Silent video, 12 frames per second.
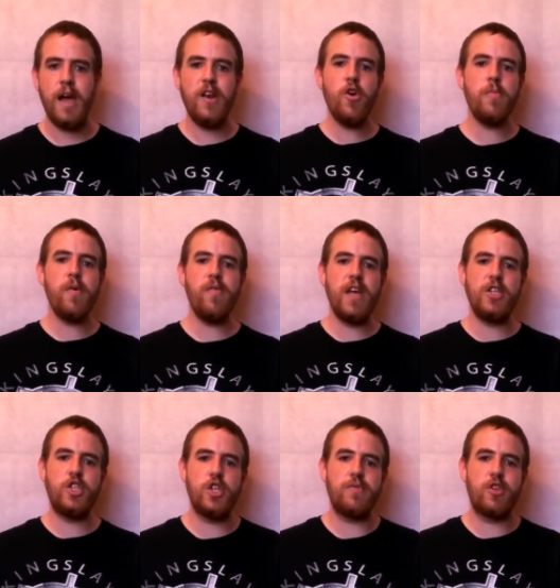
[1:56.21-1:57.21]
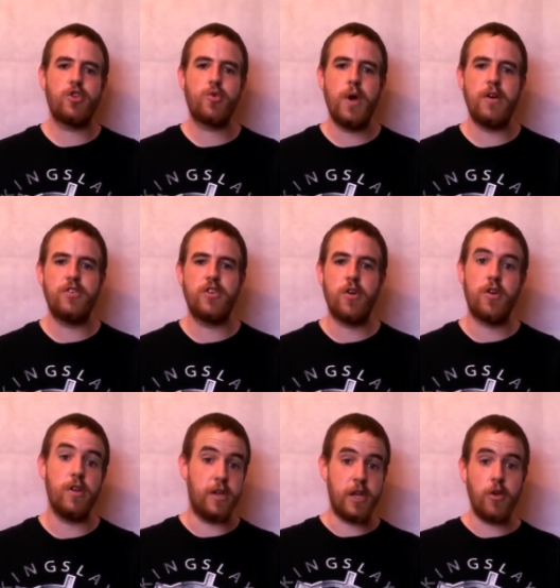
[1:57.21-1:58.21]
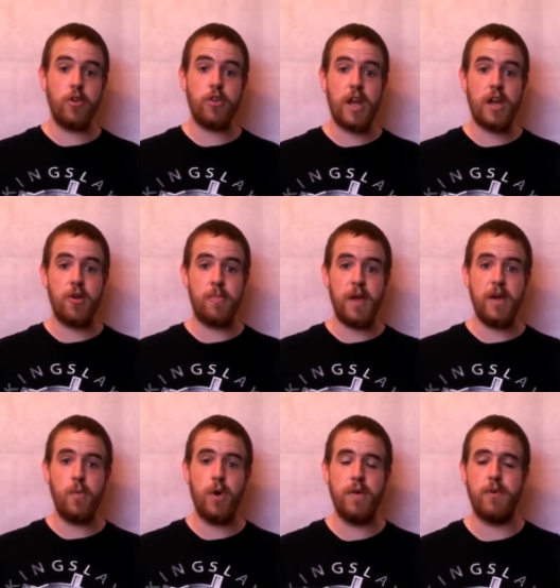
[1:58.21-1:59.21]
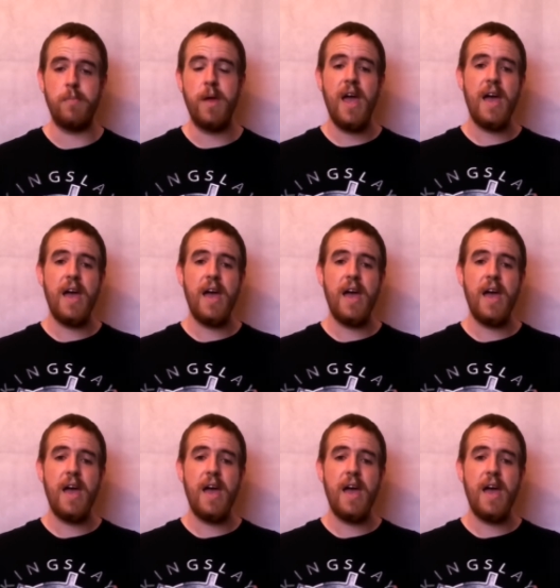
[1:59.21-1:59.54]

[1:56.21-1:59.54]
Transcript: A number of legends of the squared circle, The Undertaker being one of them,